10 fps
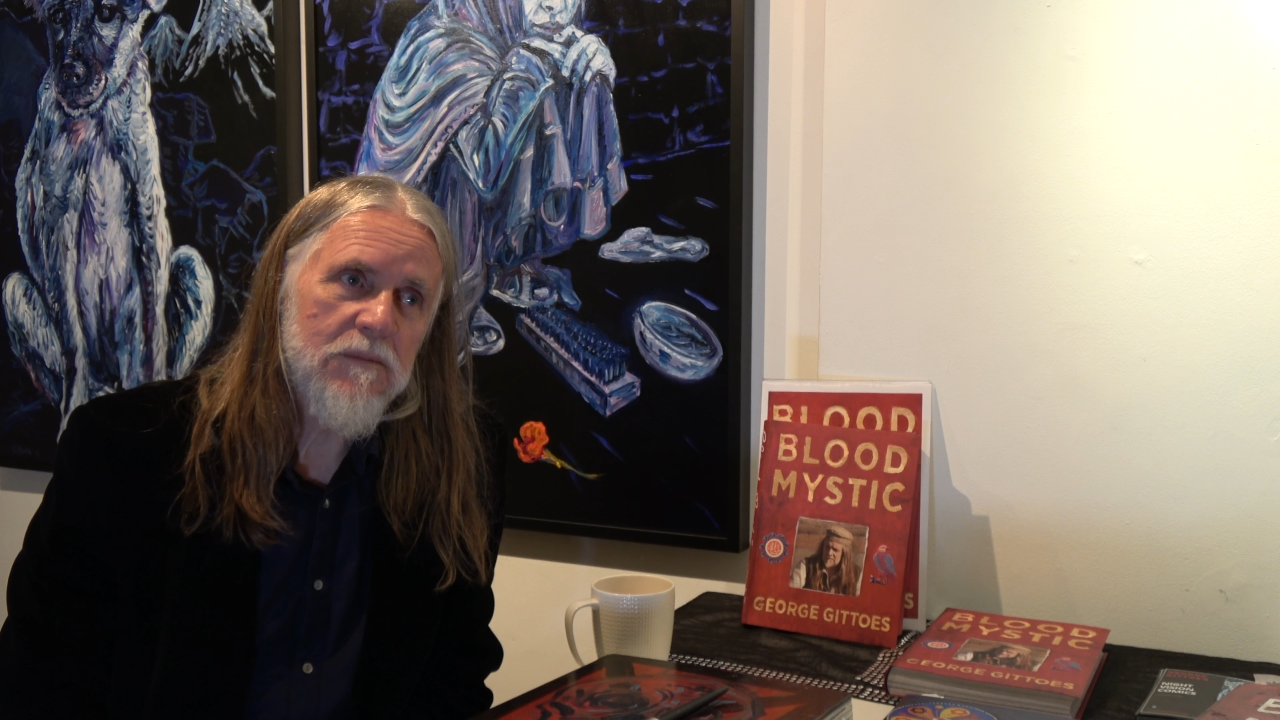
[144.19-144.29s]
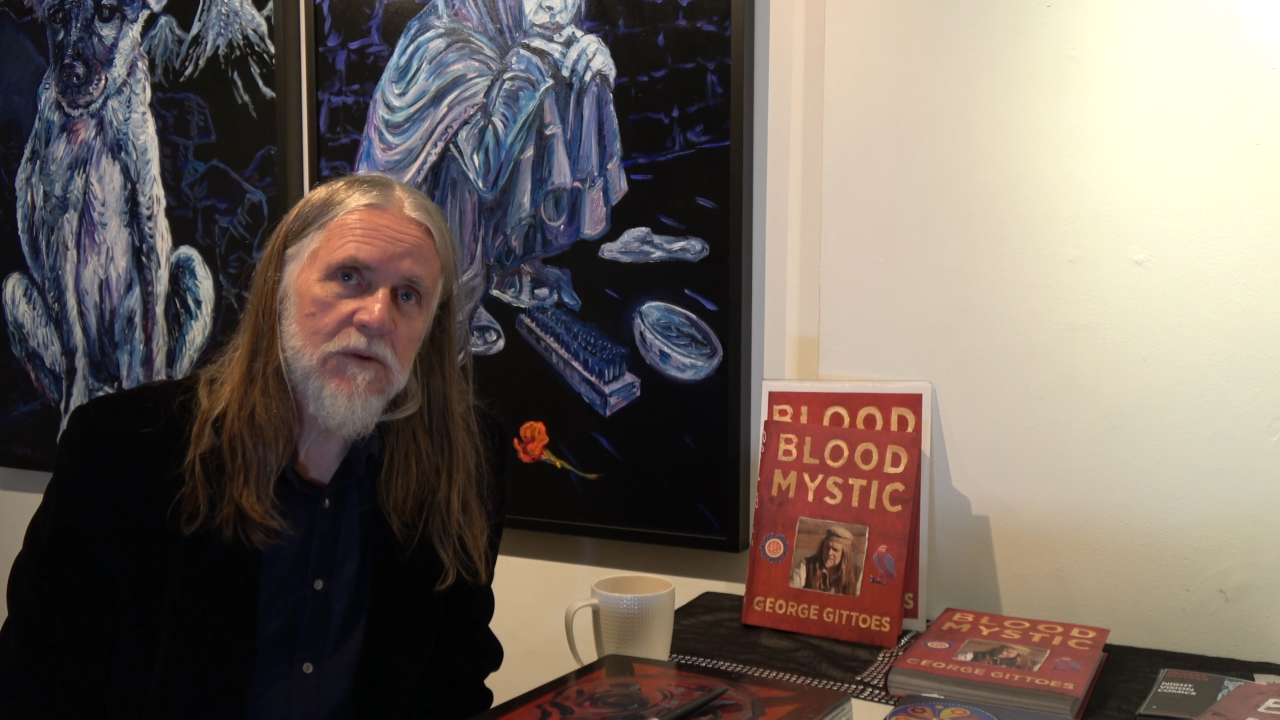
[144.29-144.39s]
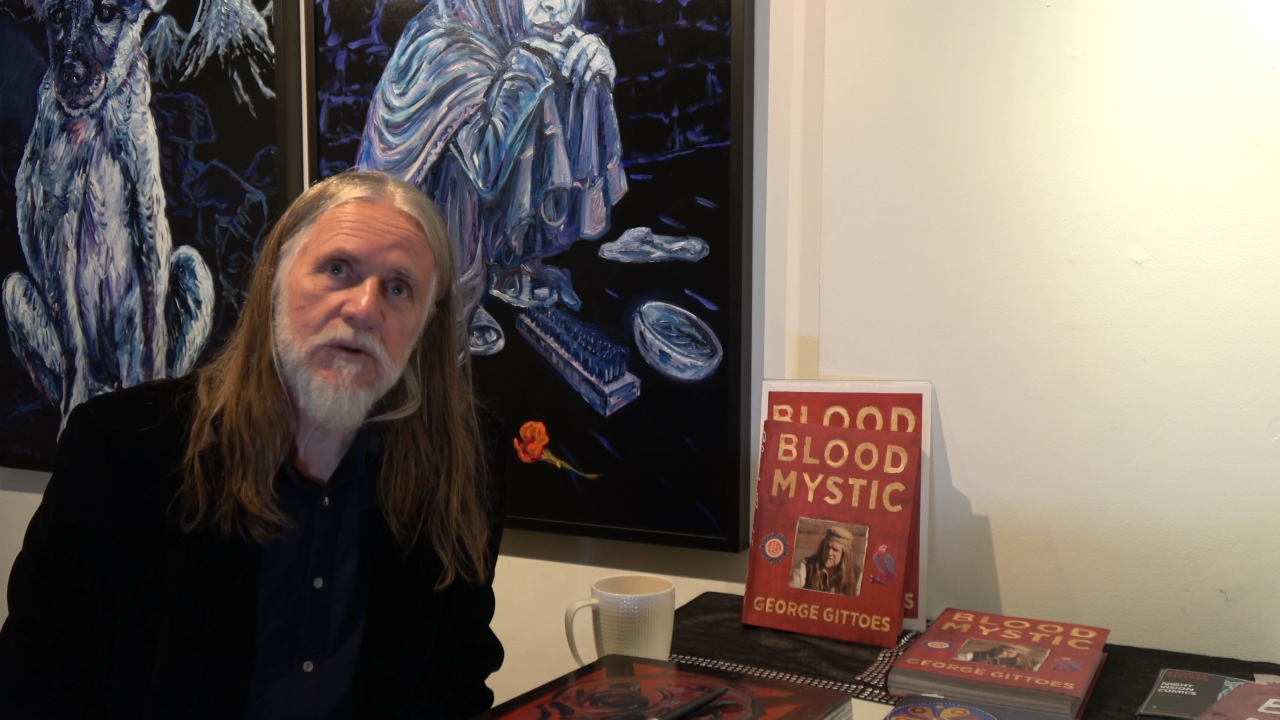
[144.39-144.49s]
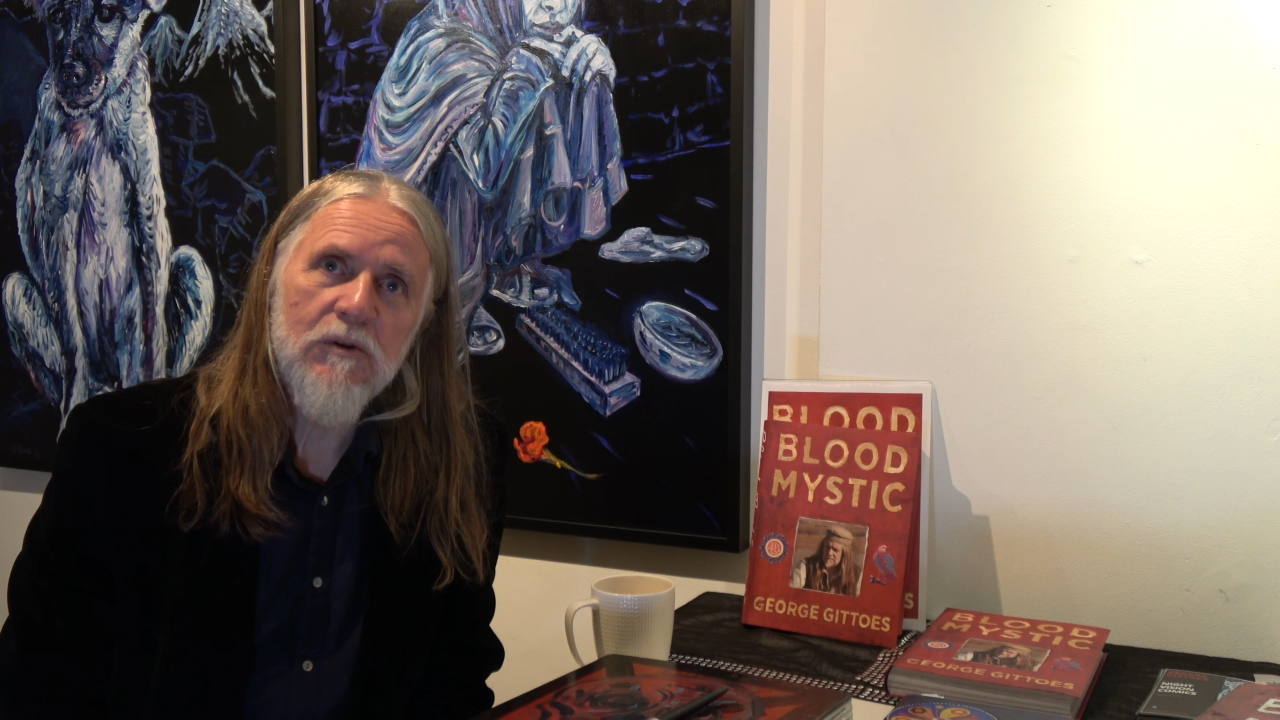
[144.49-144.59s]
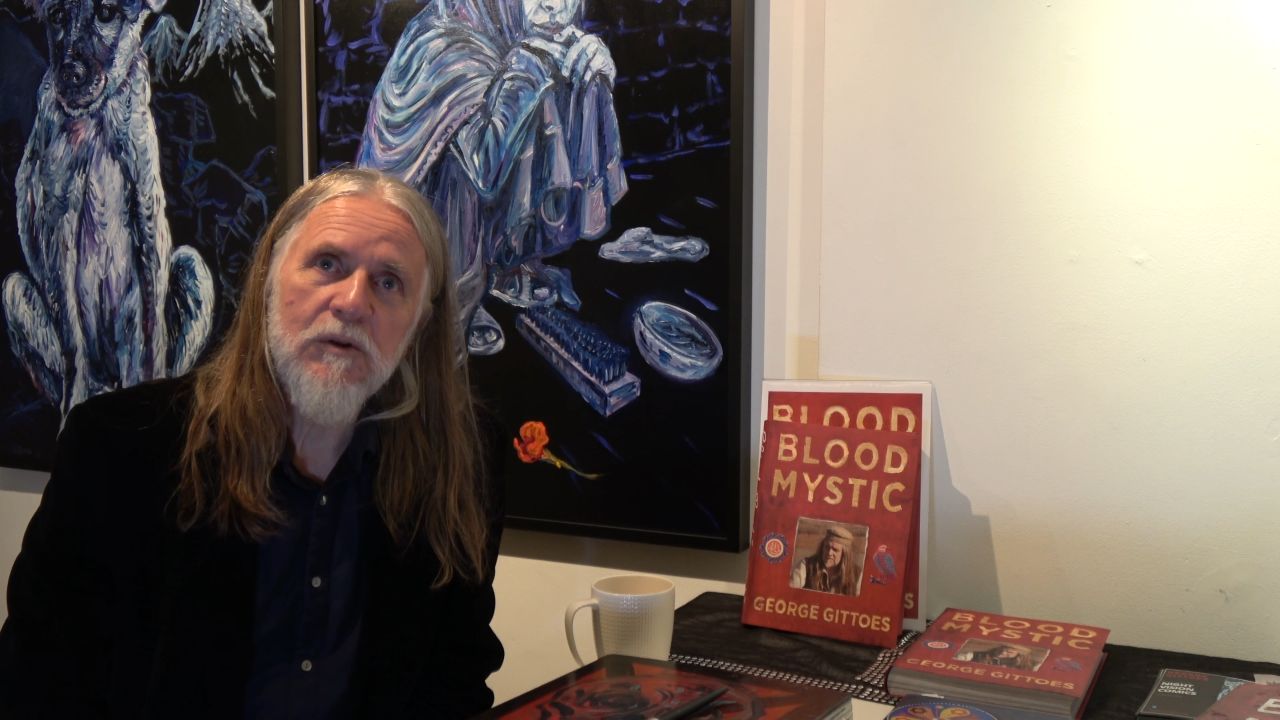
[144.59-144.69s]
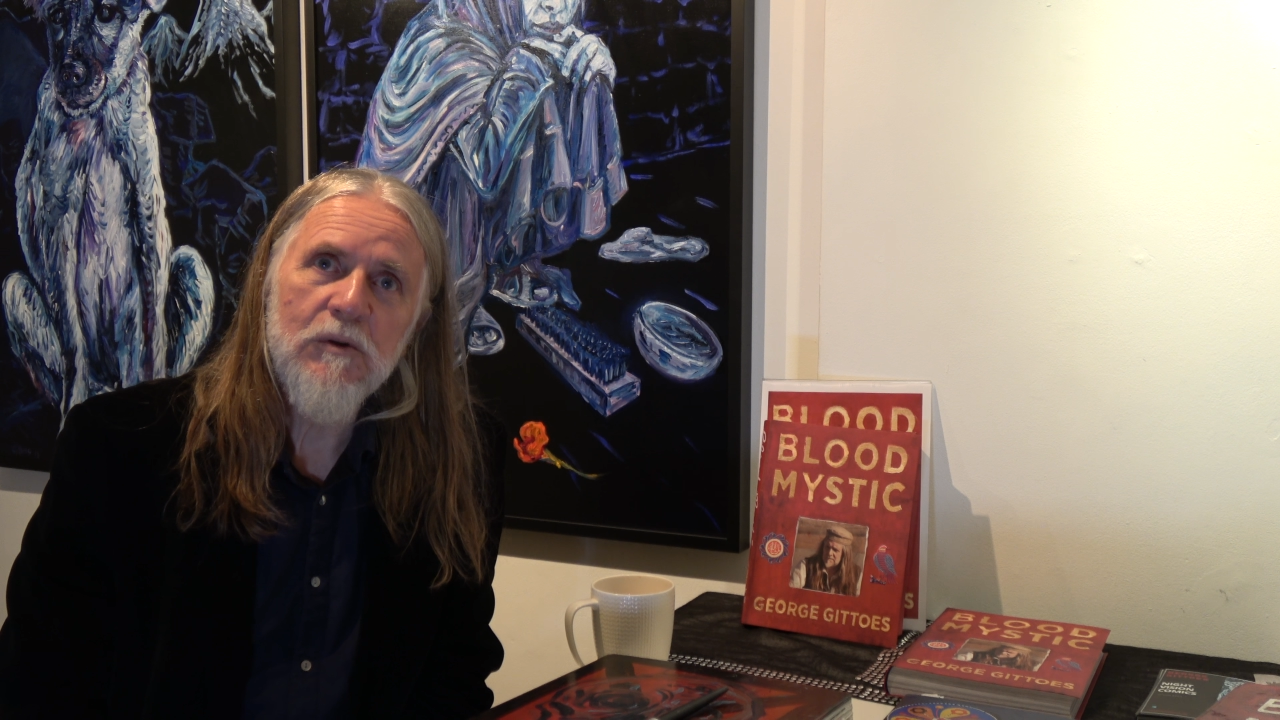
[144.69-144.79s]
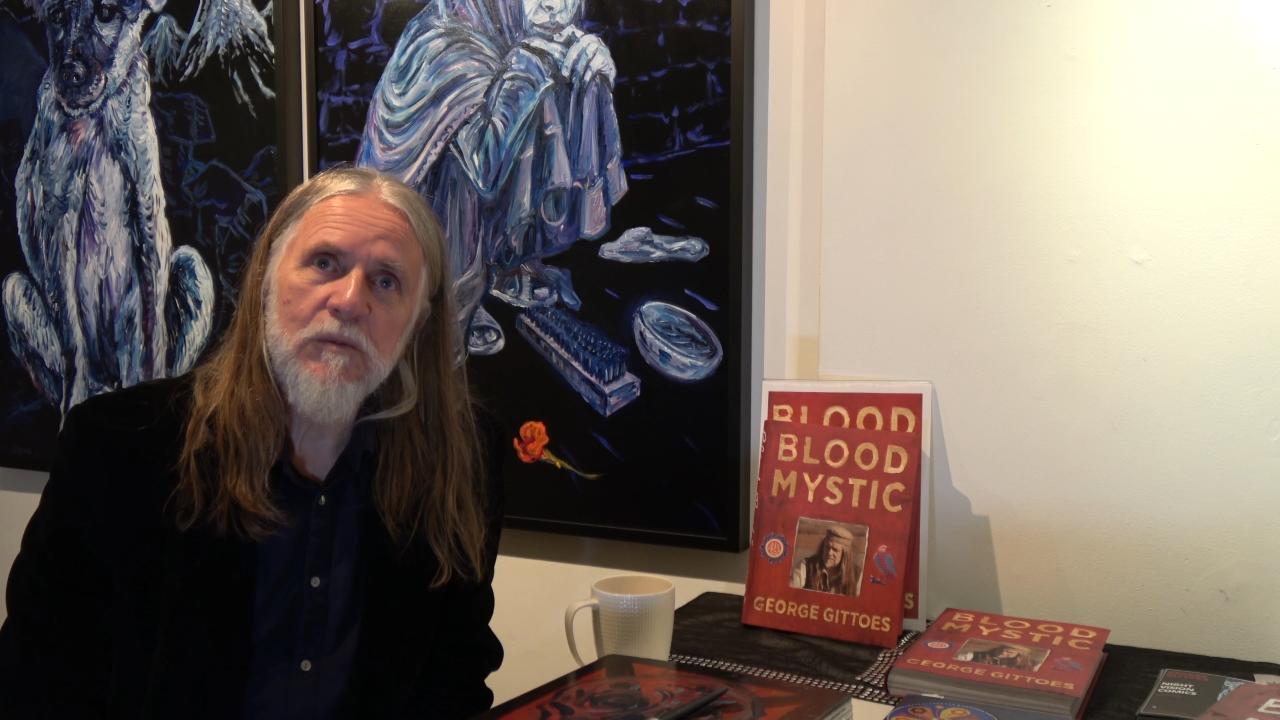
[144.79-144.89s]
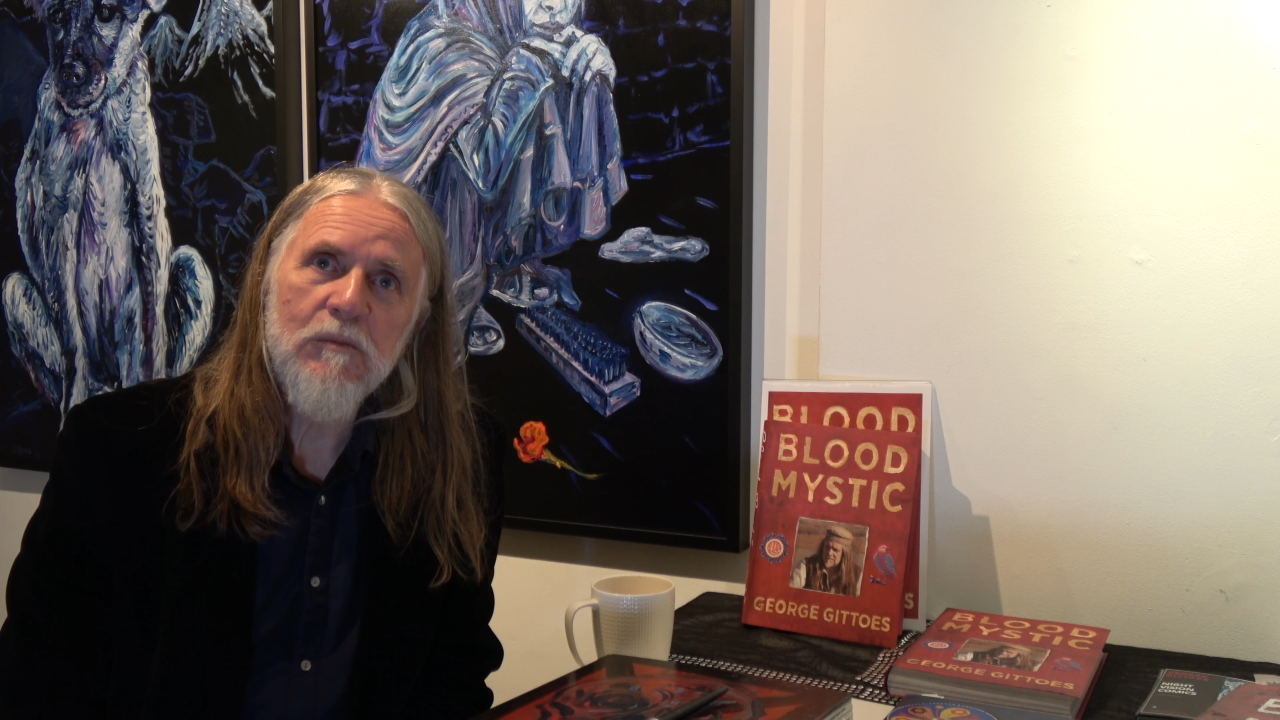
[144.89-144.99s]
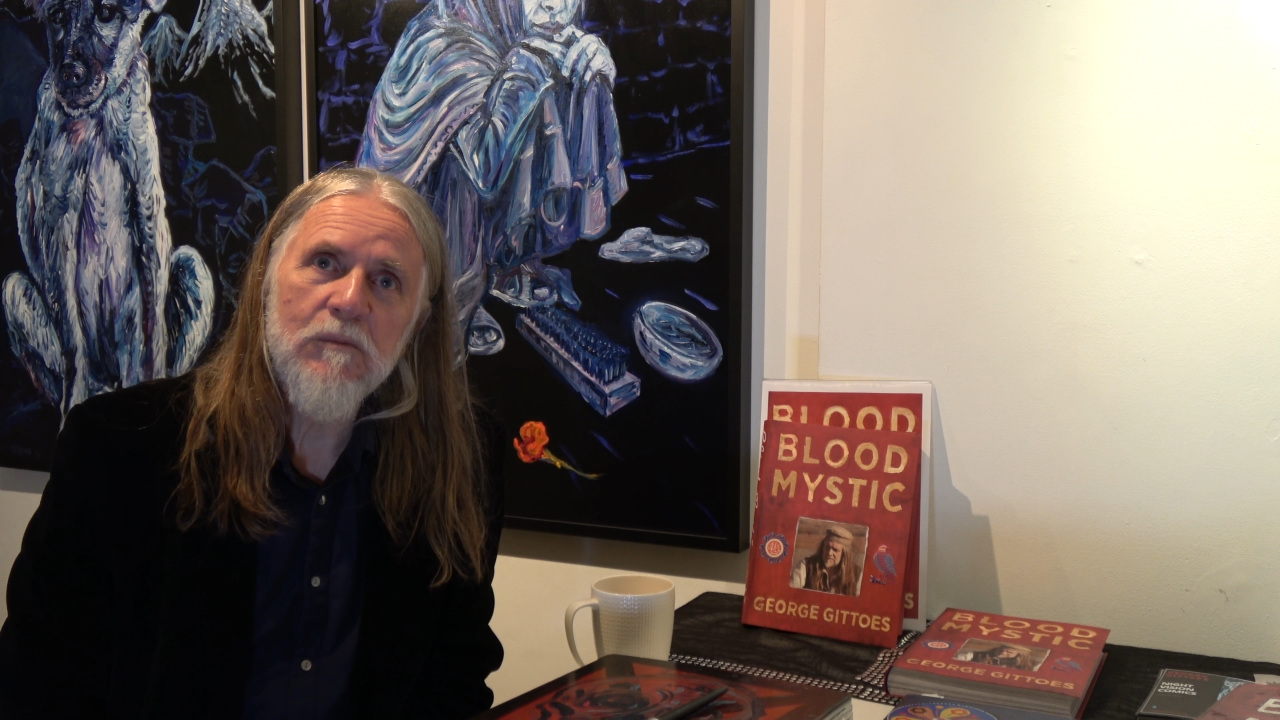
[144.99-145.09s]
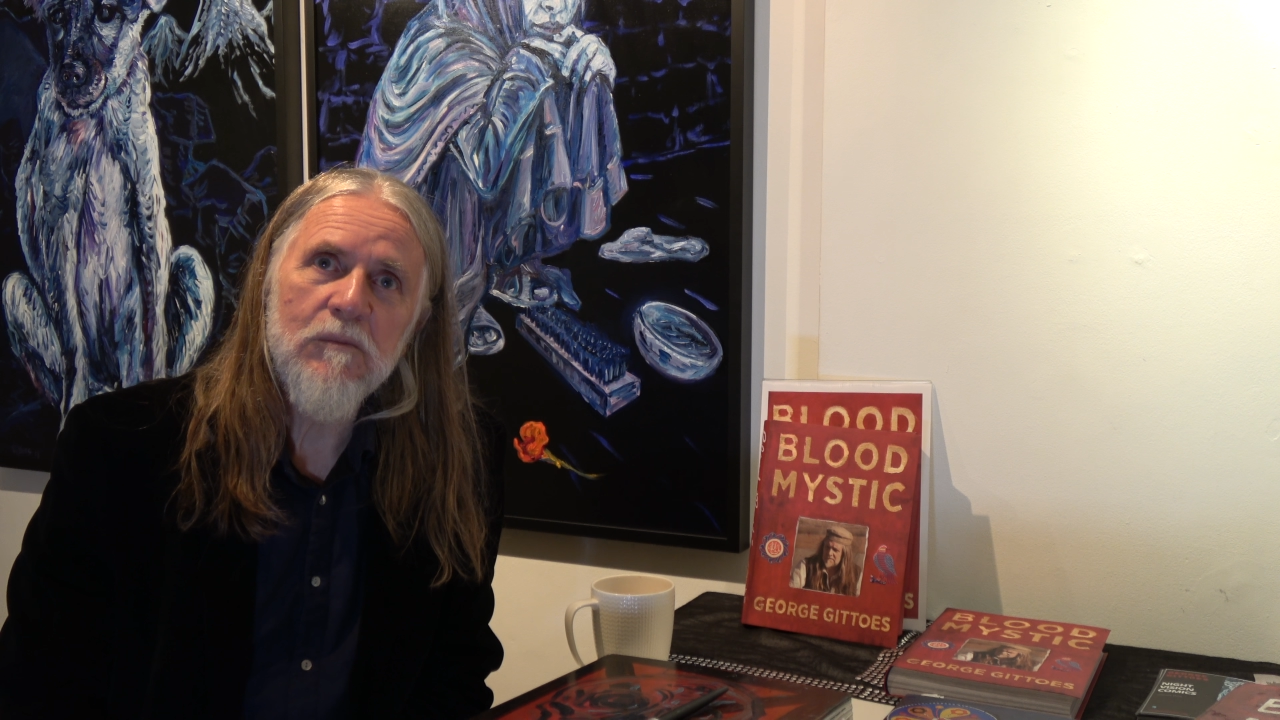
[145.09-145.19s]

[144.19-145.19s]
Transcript: Zulu